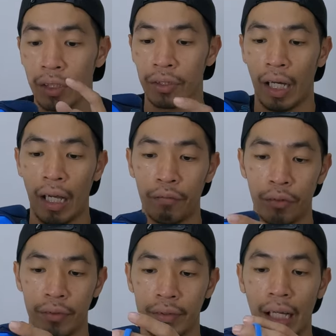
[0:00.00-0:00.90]
So I have
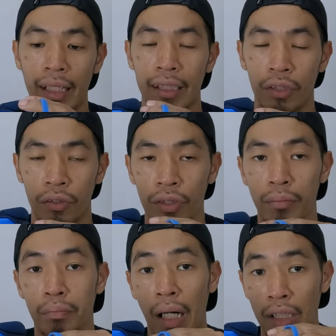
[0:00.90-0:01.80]
to tie the shoes
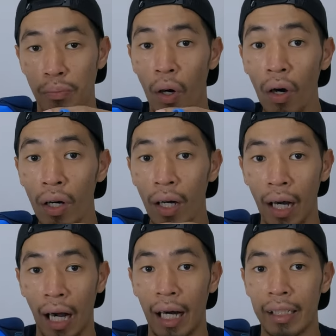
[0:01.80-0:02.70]
much more
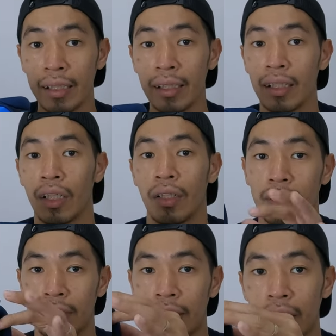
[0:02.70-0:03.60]
harder
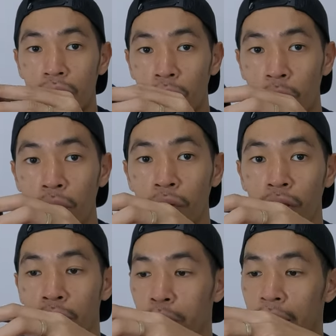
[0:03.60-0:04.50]
just
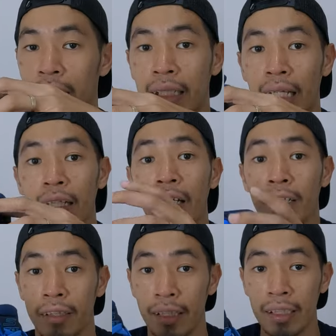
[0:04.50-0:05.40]
to
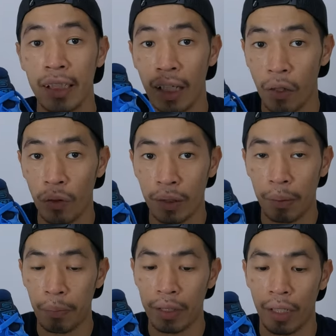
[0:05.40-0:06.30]
mitigate this heel
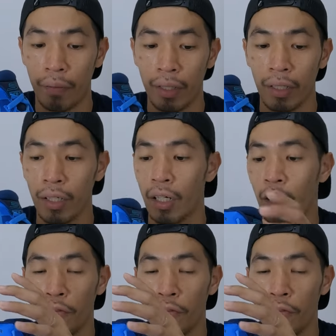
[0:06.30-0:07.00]
slippage area.